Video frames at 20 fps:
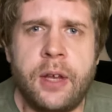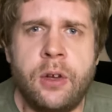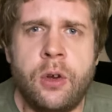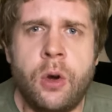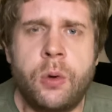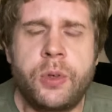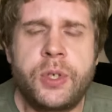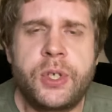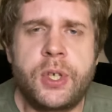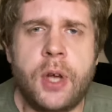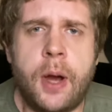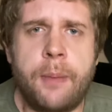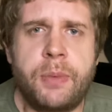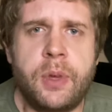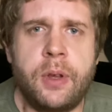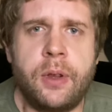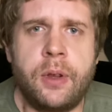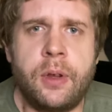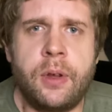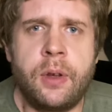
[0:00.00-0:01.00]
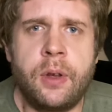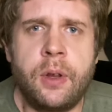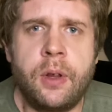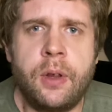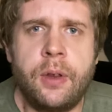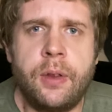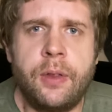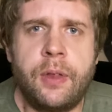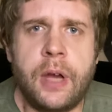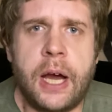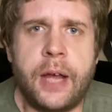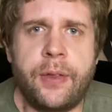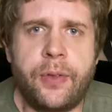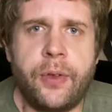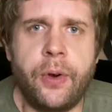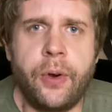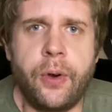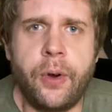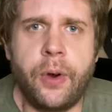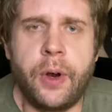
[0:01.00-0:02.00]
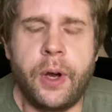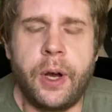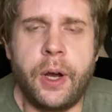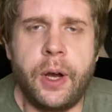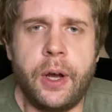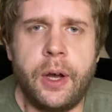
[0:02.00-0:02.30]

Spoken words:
know something that they're